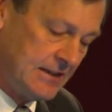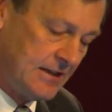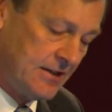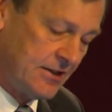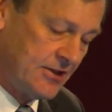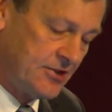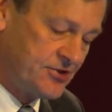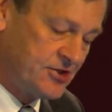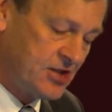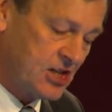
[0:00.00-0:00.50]

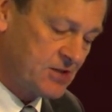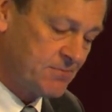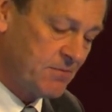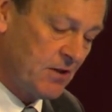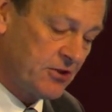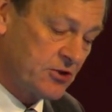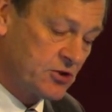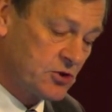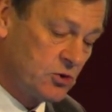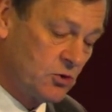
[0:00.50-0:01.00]
The
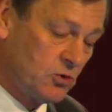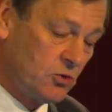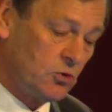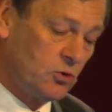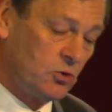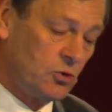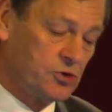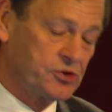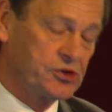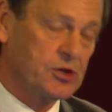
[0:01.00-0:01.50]
6-month tour
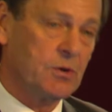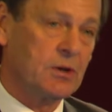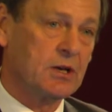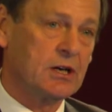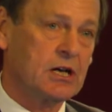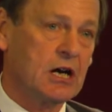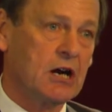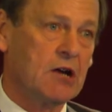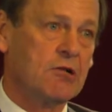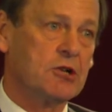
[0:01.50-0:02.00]
also
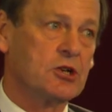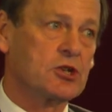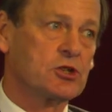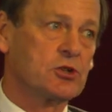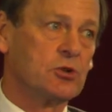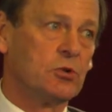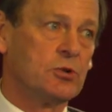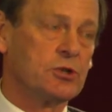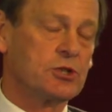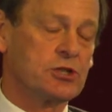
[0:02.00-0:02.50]
encouraged
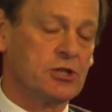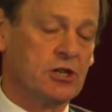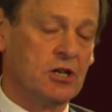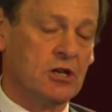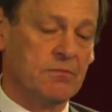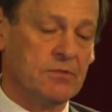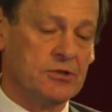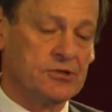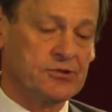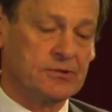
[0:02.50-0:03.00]

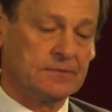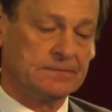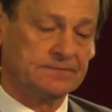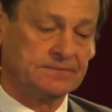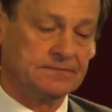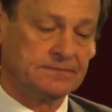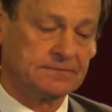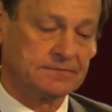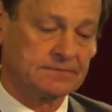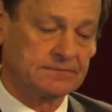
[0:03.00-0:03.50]
short-termism.
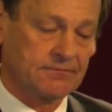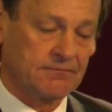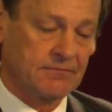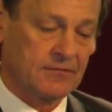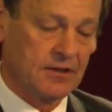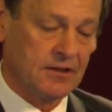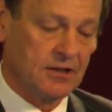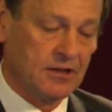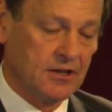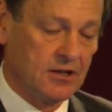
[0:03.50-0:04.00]

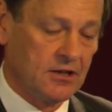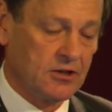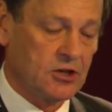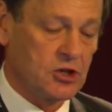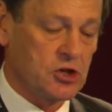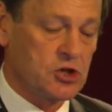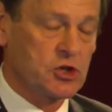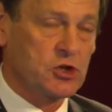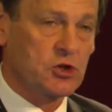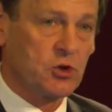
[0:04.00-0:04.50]
The
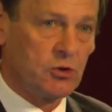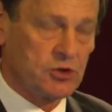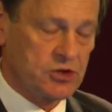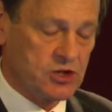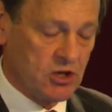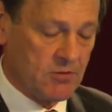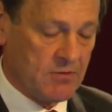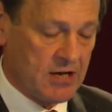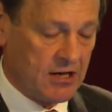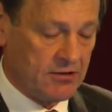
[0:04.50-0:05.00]

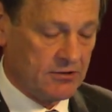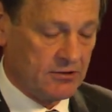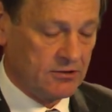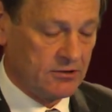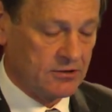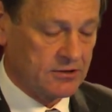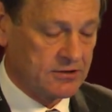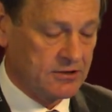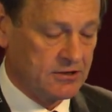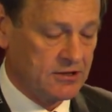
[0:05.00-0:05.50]
short-term
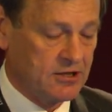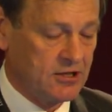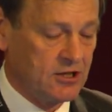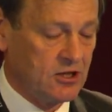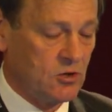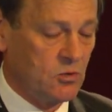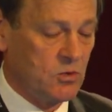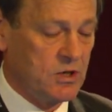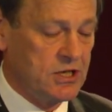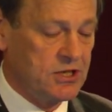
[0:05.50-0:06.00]
outlook,
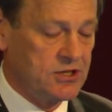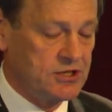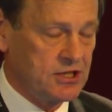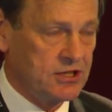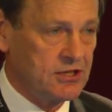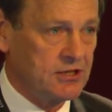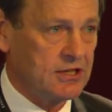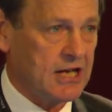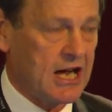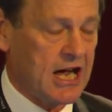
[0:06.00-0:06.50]
we
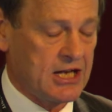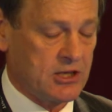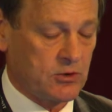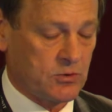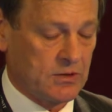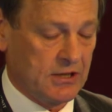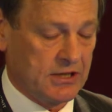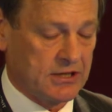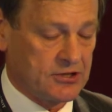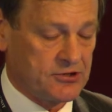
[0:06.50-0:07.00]
didn't
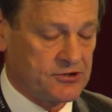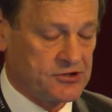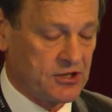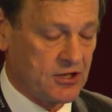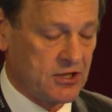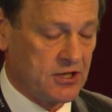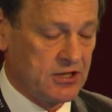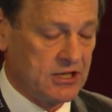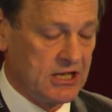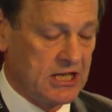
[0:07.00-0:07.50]
adequately consider
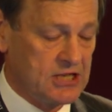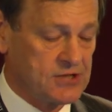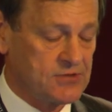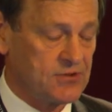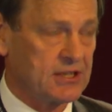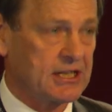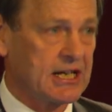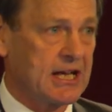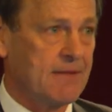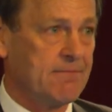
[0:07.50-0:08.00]
the needs of
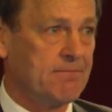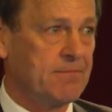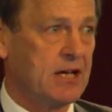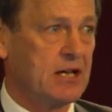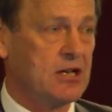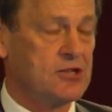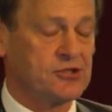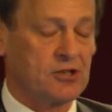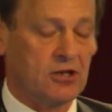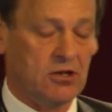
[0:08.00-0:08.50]
the
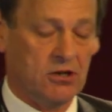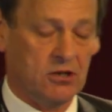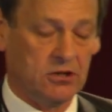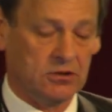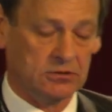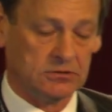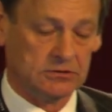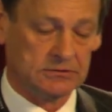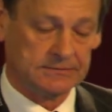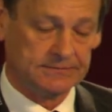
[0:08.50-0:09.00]
campaign as a
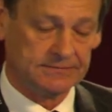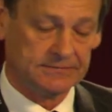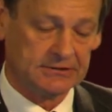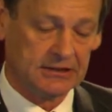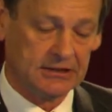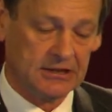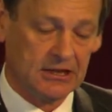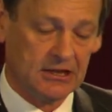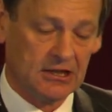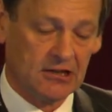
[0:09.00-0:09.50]
whole,
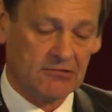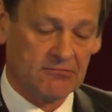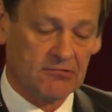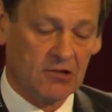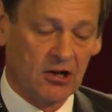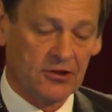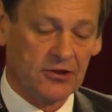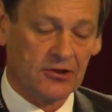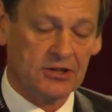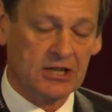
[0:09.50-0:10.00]

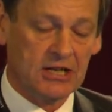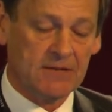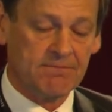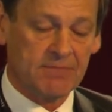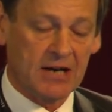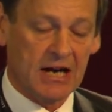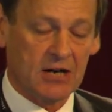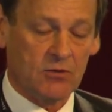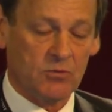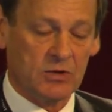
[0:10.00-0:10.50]
rather than the
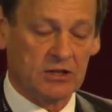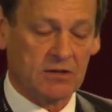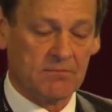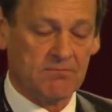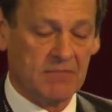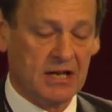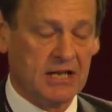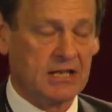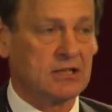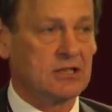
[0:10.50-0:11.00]
impact we
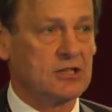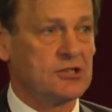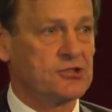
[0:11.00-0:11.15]
can make in a